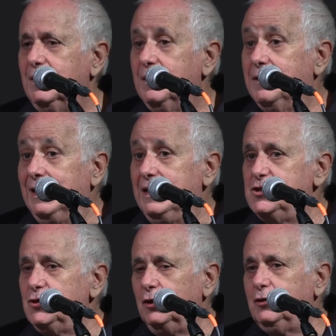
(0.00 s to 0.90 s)
that
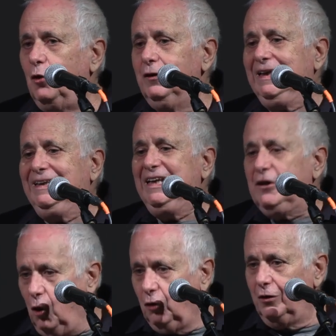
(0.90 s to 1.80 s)
is not only
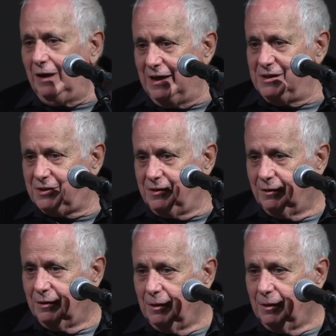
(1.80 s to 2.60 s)
decolonized,